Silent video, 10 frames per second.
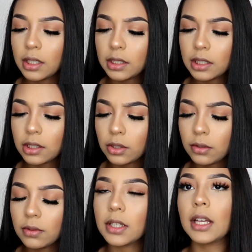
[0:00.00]
Is this
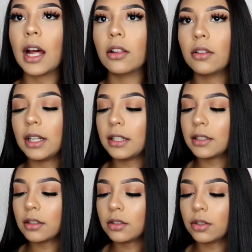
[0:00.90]
2? Yeah,
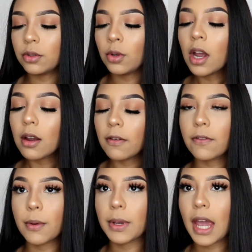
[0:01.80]
Lolita 2
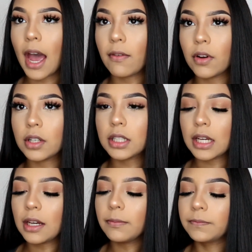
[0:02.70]
from Kat Von
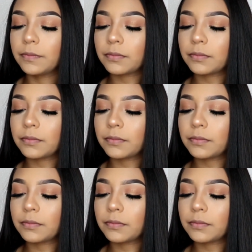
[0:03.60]
D.